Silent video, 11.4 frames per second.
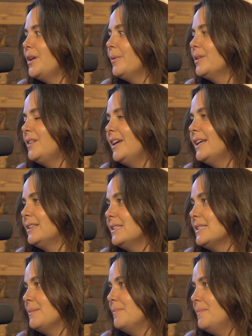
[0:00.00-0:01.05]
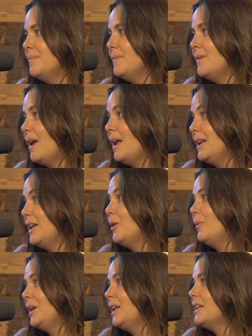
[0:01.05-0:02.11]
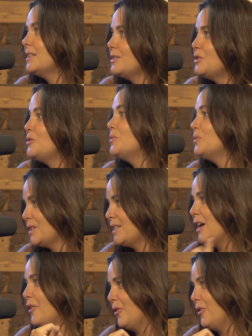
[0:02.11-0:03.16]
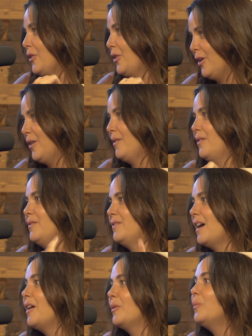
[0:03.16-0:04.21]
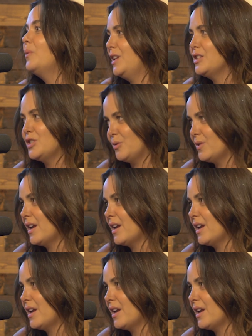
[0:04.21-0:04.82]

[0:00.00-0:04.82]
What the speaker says: they were like, listen, Nico, we need you to tell her that we need to do an